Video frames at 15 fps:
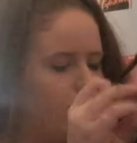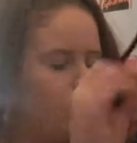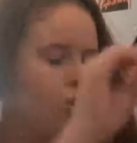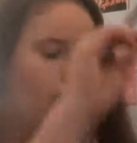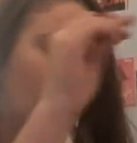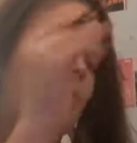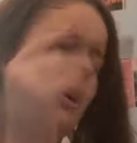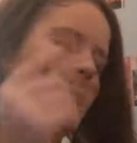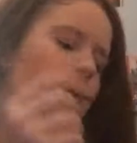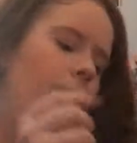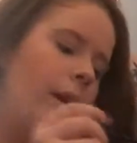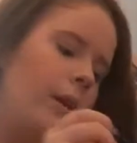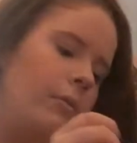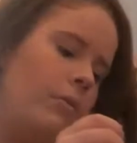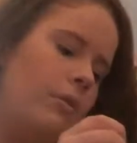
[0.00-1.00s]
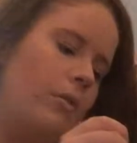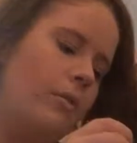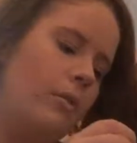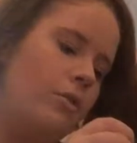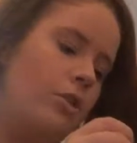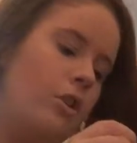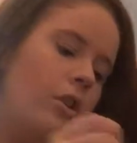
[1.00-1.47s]
Choco Brown,
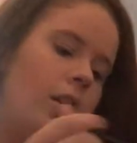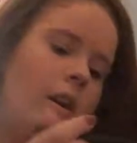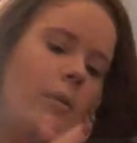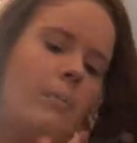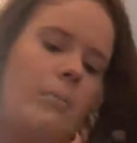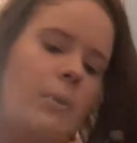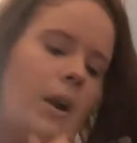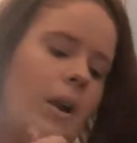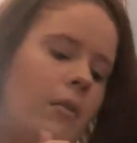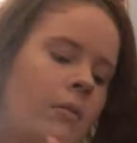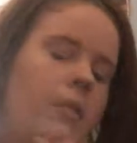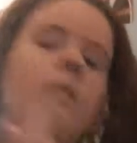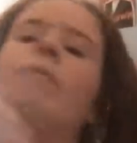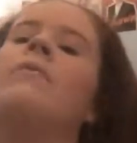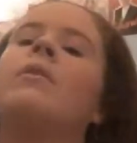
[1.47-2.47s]
or Choco Brown.